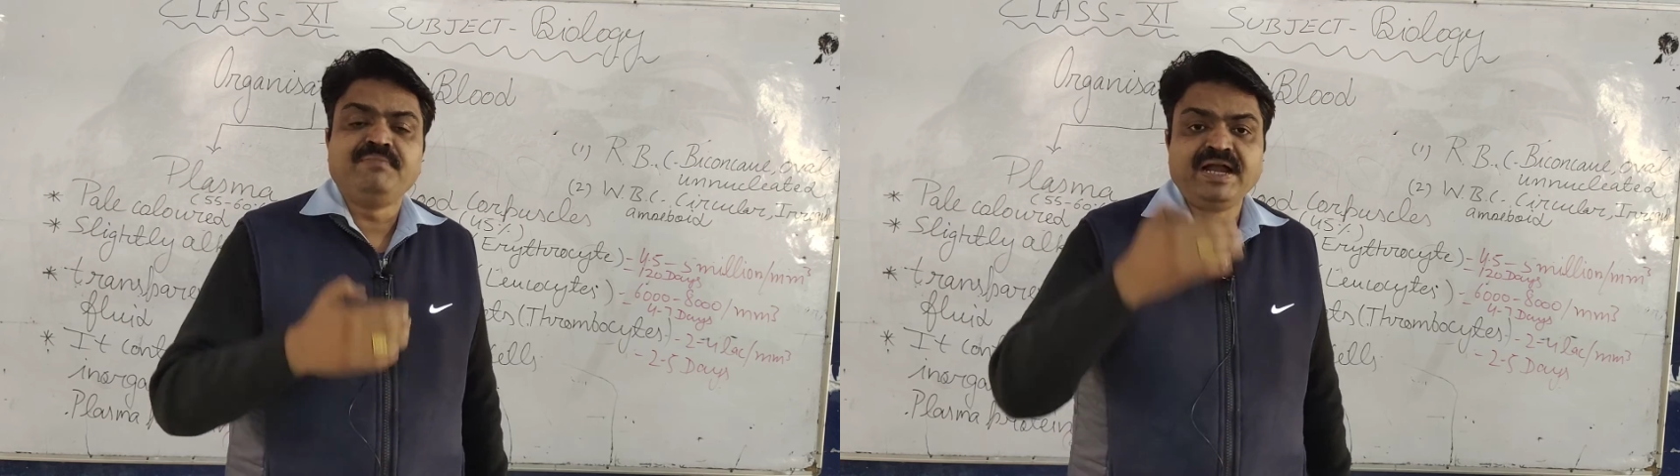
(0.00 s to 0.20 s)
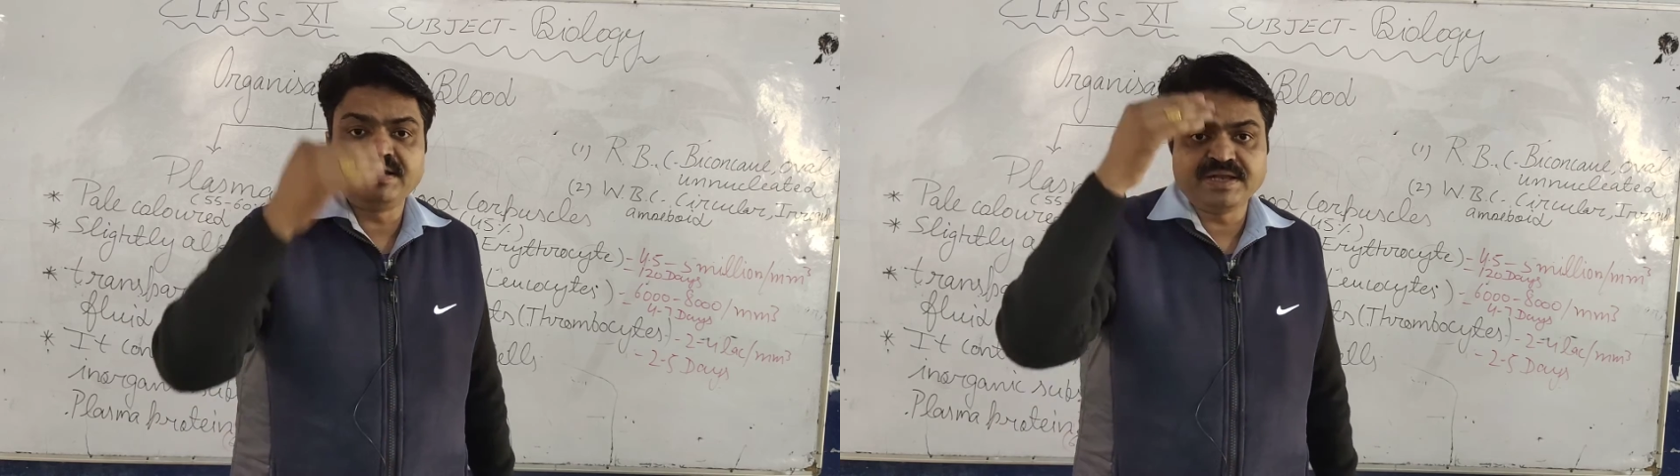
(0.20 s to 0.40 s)

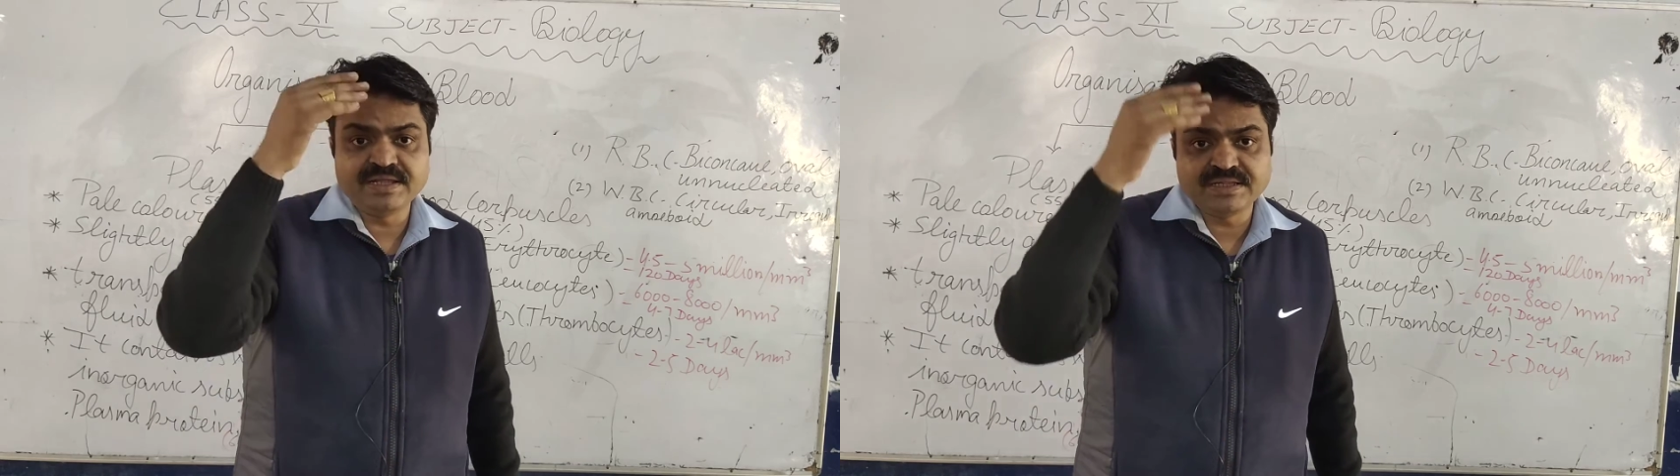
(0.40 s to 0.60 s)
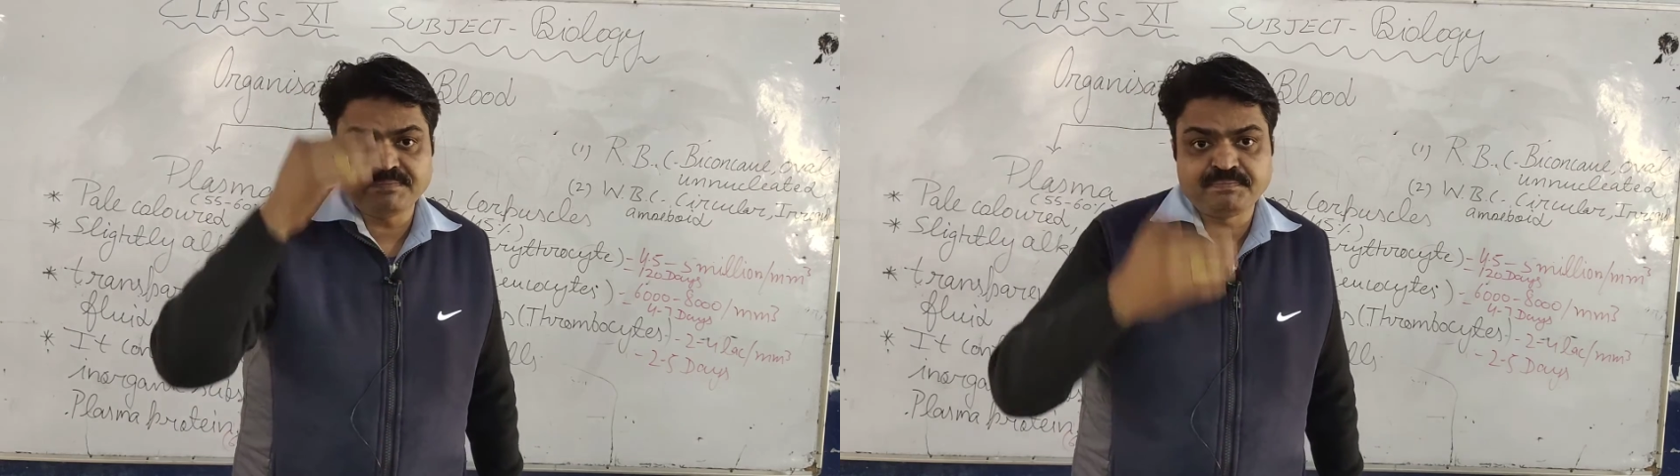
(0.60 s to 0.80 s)

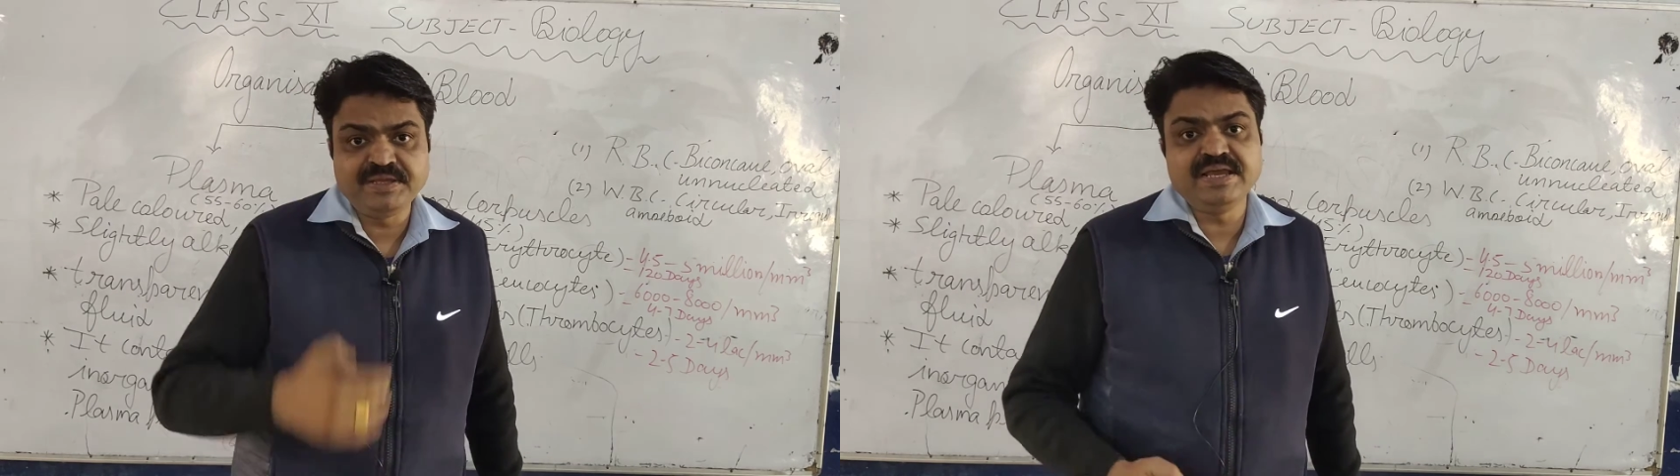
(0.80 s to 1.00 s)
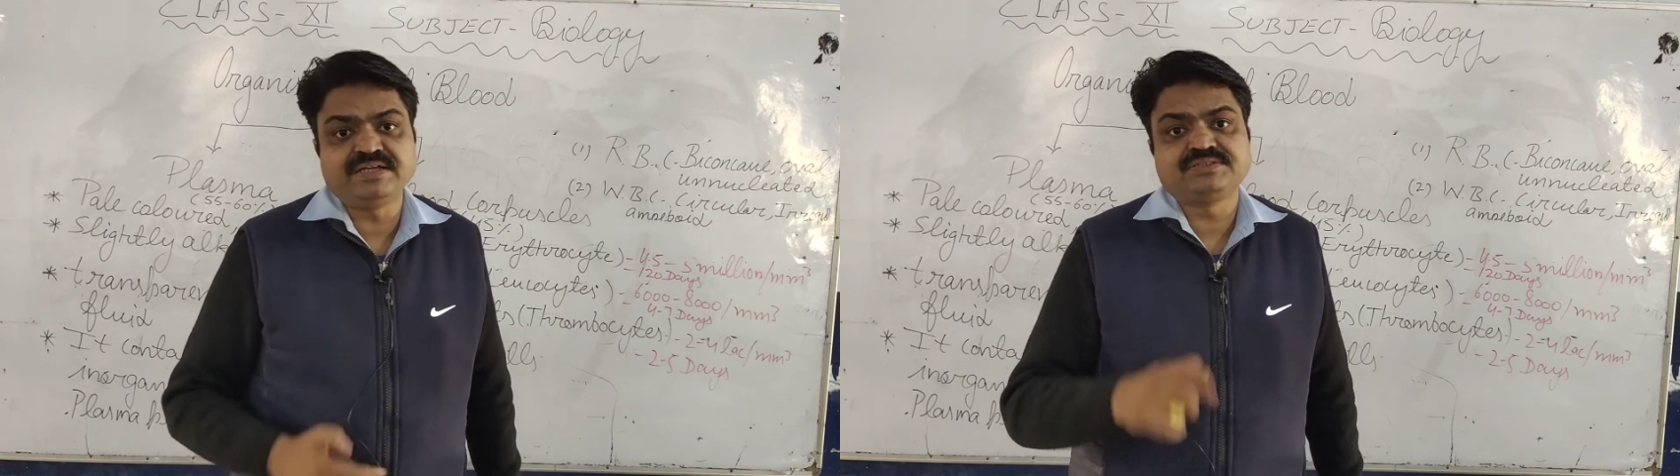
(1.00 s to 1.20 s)
maintains the
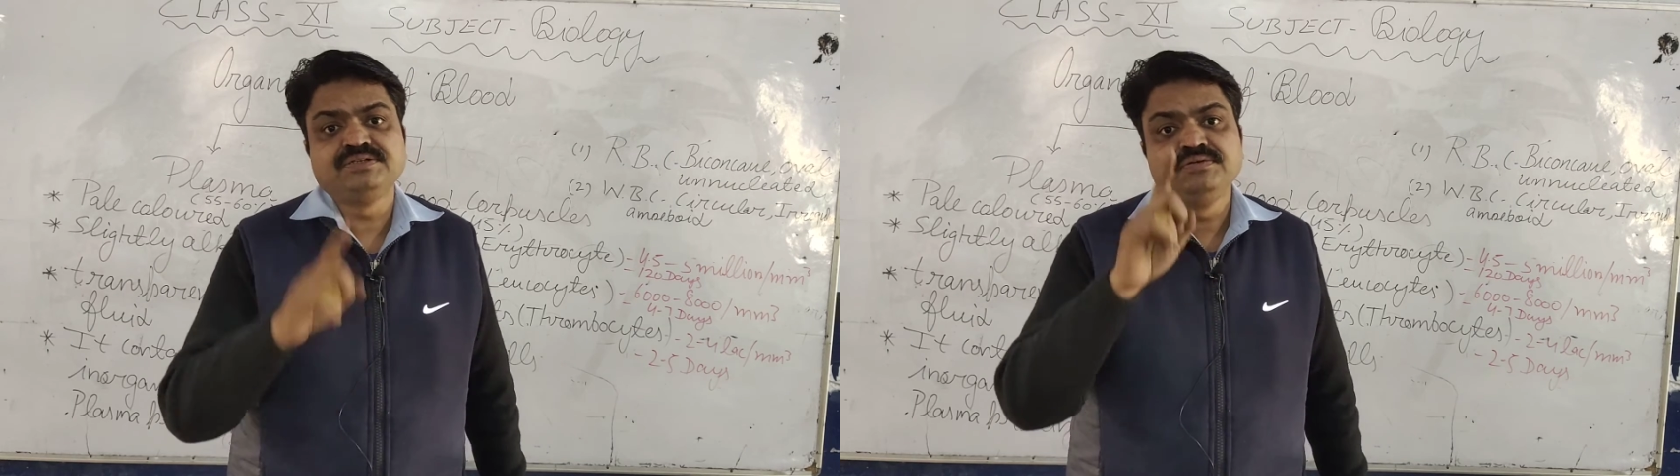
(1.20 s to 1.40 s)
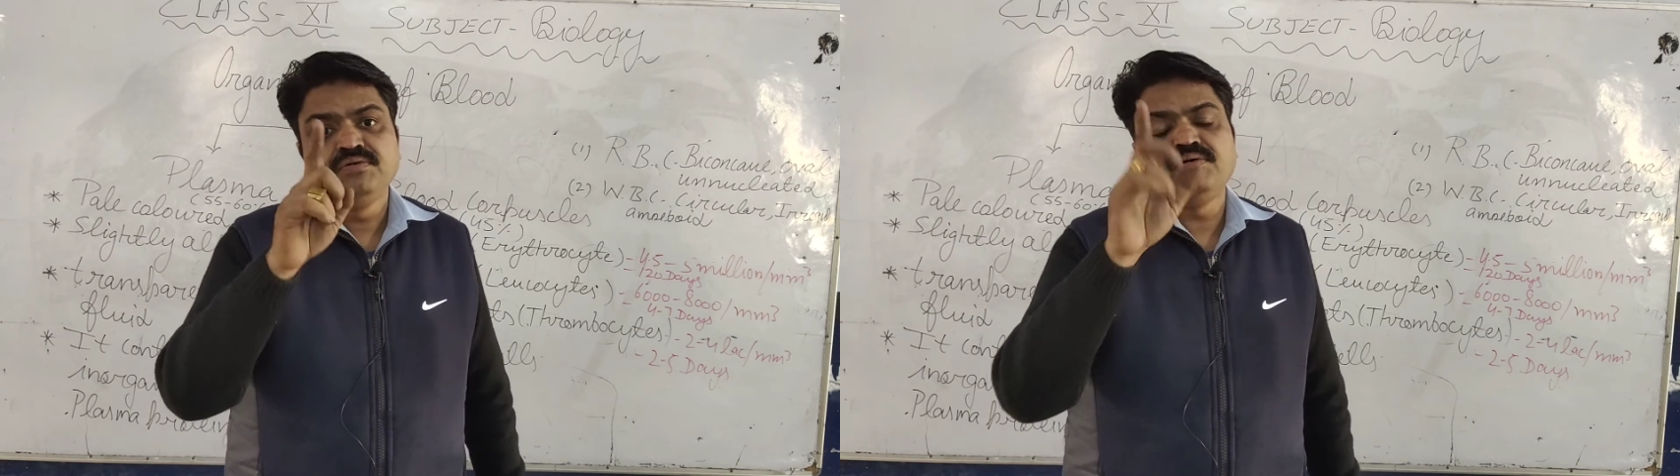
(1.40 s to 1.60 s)
pH
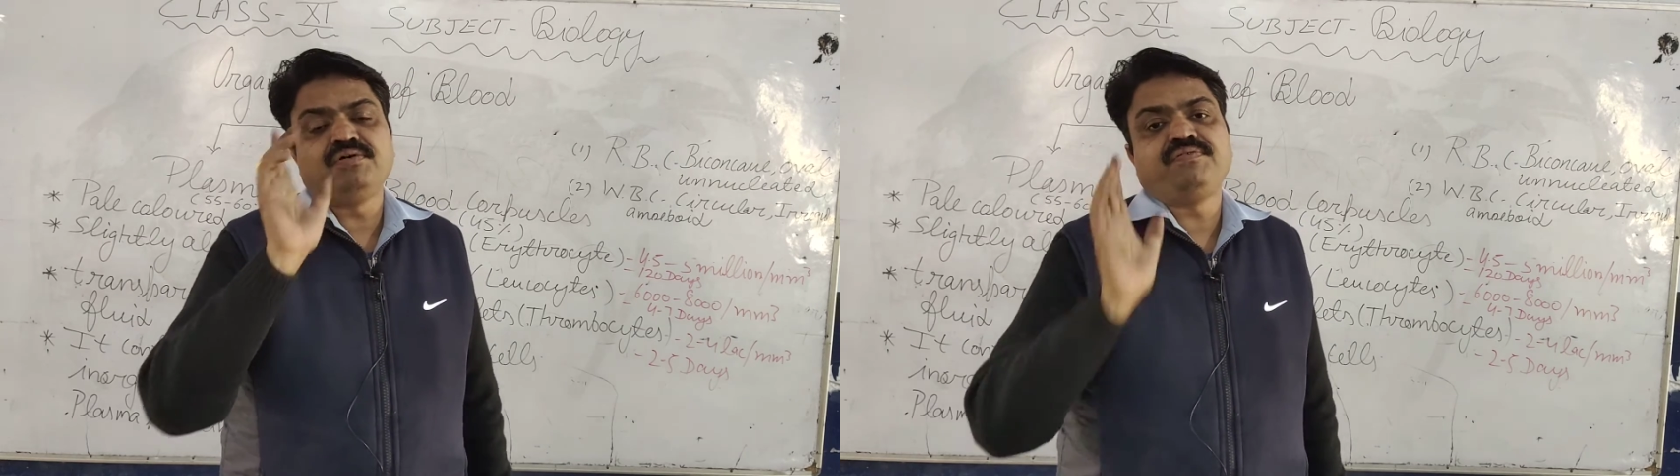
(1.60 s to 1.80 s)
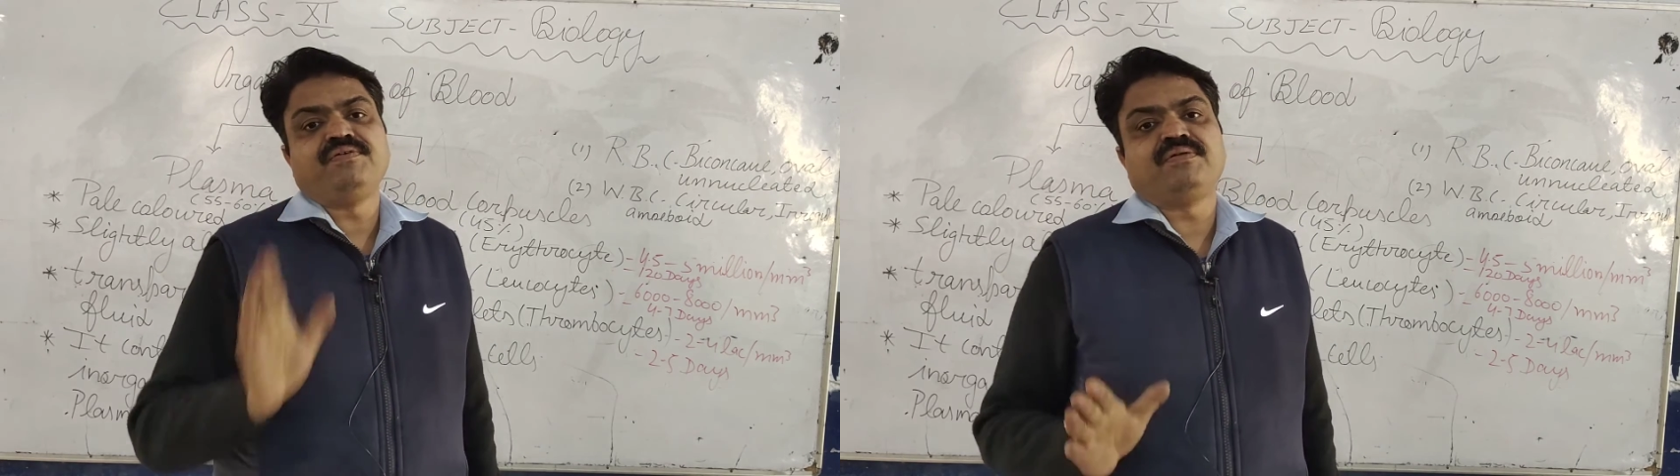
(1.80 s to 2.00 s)

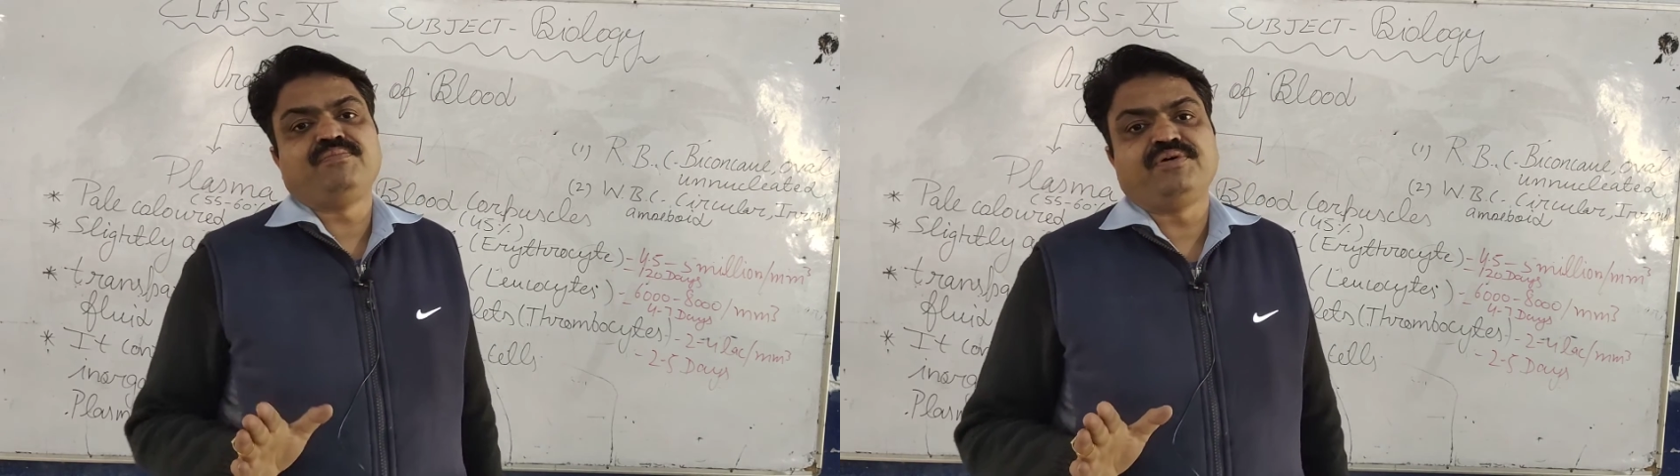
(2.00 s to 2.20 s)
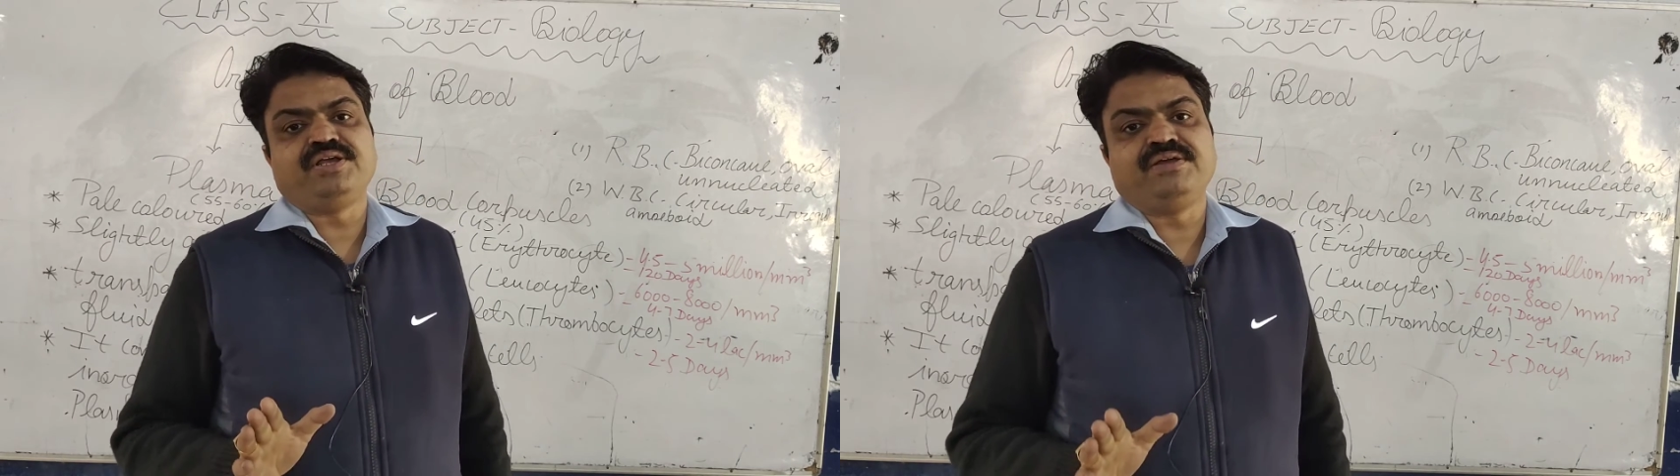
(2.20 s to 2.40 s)
of our
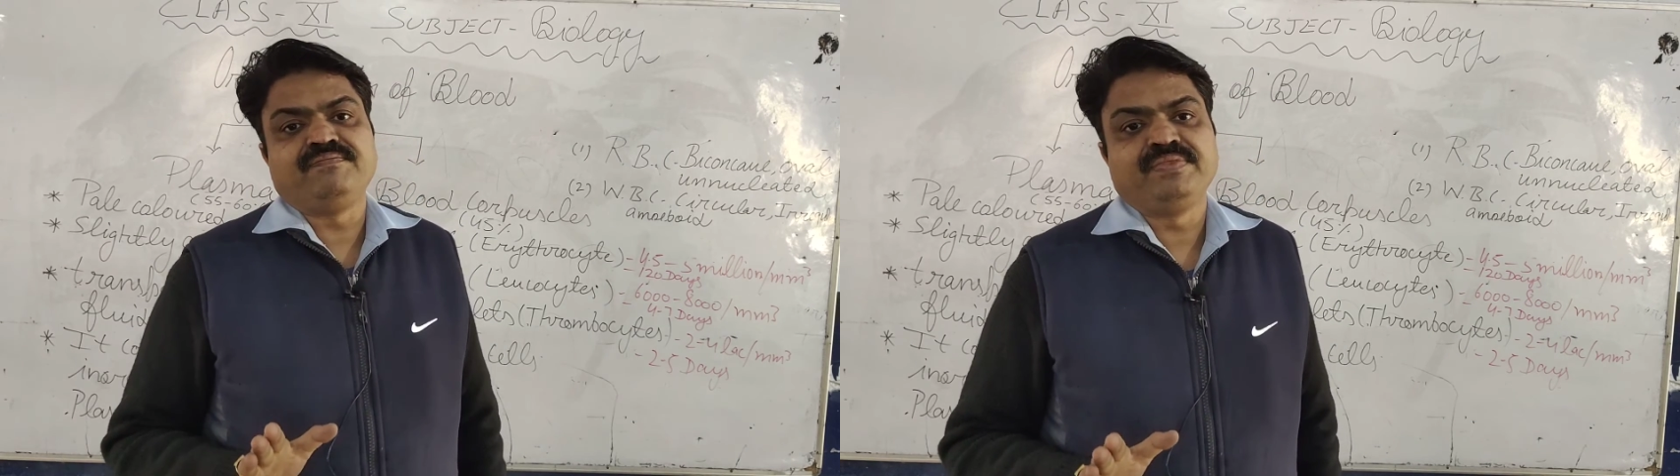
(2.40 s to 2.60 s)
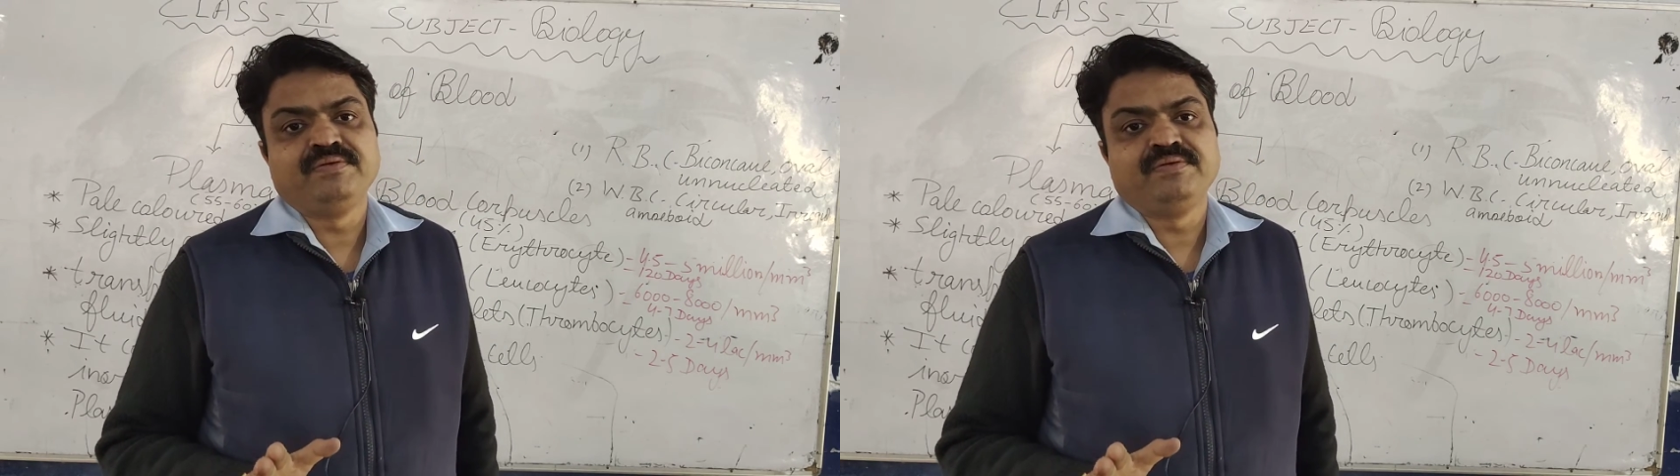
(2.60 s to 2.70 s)
body,